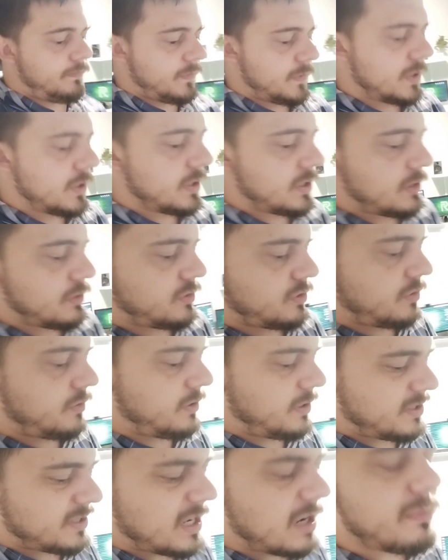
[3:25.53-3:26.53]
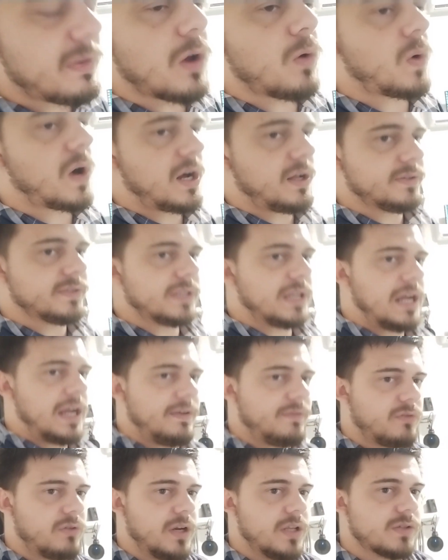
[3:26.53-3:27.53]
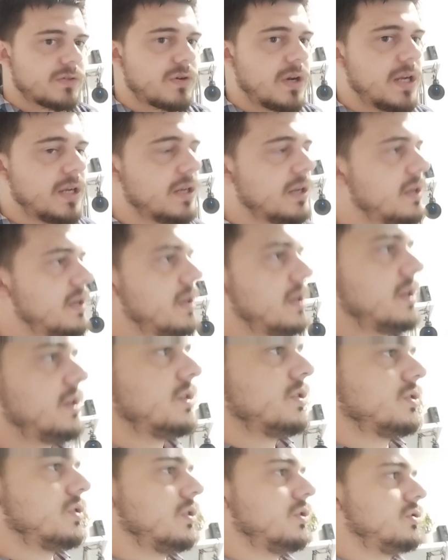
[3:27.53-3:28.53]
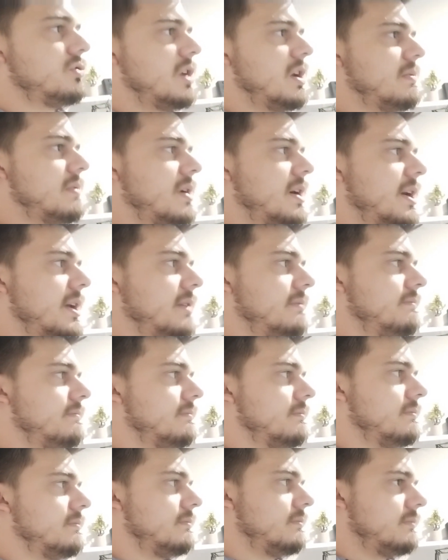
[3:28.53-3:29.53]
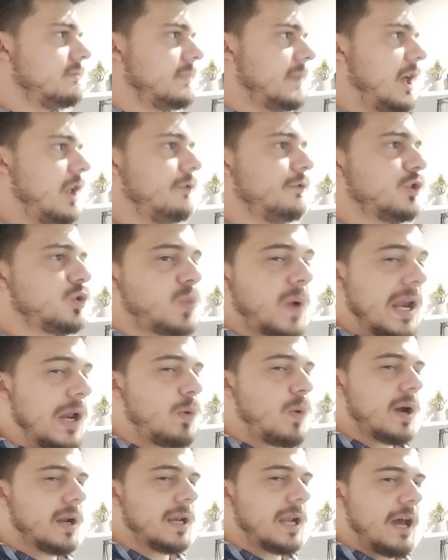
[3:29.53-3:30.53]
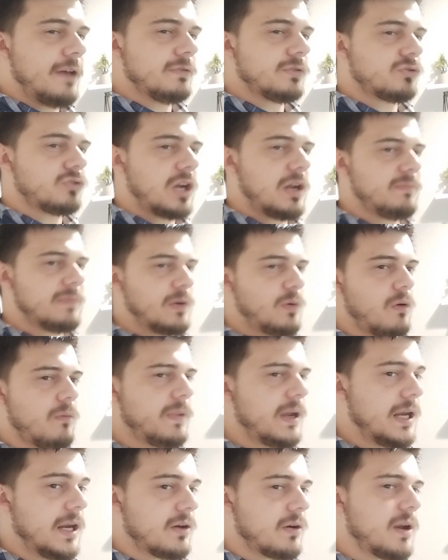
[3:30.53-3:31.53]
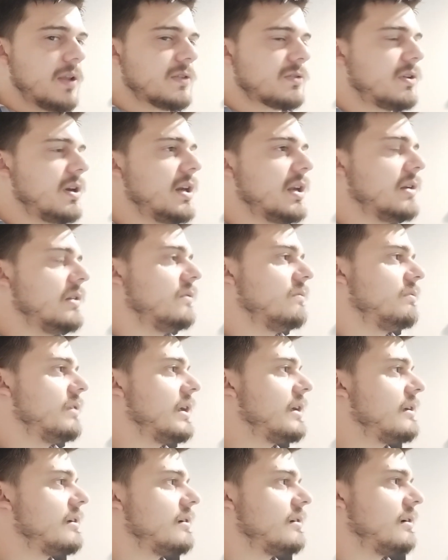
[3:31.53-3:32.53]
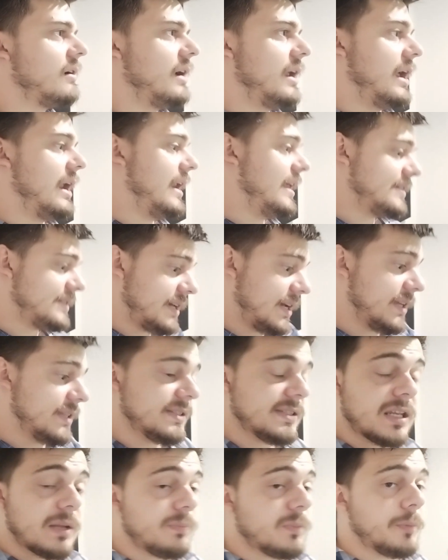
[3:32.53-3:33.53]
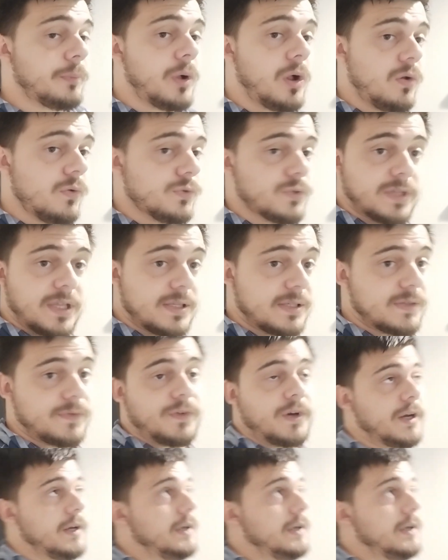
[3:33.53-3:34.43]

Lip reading: It's going to be a while until I have green screen. So during my Alpha 21 live stream, there won't be any green screen, I don't think. Unless I can set up the polls, that's fine.